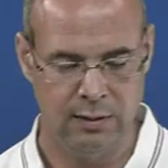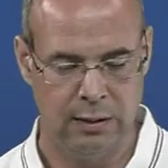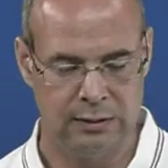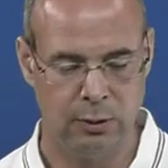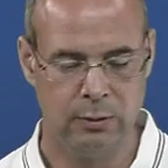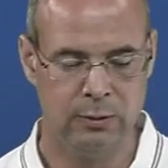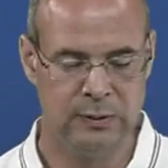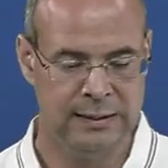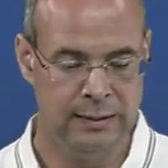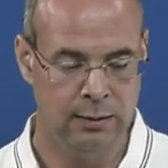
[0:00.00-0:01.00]
rogo
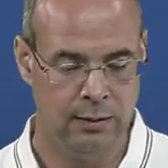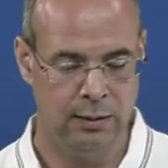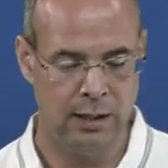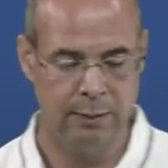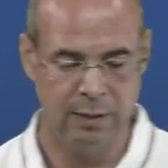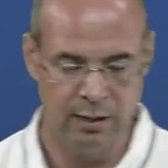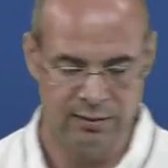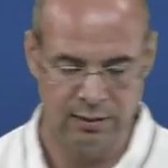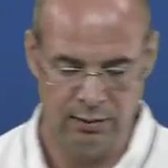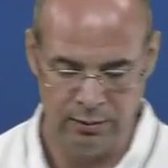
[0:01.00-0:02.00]
te, I'm
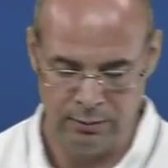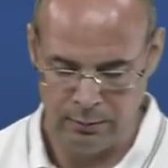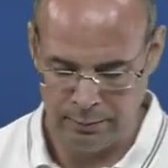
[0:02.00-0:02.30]
asking you.